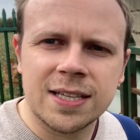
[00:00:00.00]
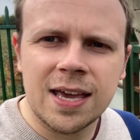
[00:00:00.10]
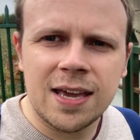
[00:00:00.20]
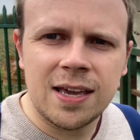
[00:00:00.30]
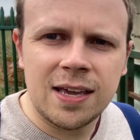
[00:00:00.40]

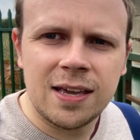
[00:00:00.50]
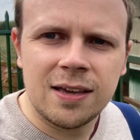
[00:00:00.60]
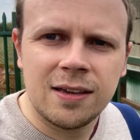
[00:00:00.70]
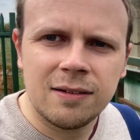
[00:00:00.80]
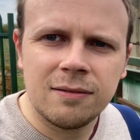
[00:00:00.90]

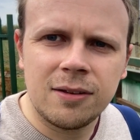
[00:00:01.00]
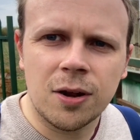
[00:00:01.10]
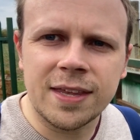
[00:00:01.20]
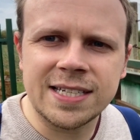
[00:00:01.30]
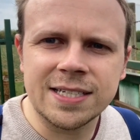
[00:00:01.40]

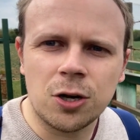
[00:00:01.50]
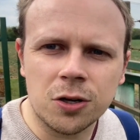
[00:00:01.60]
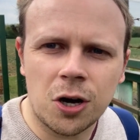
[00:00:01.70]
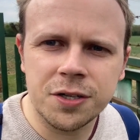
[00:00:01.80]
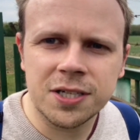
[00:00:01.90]
this is
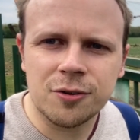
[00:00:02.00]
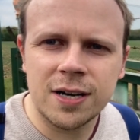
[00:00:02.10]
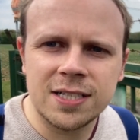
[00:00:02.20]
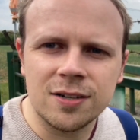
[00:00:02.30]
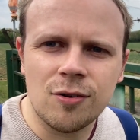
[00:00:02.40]
not
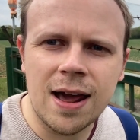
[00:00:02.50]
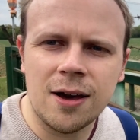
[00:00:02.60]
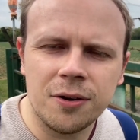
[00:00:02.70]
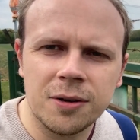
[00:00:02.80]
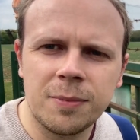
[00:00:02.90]
consecrated ground,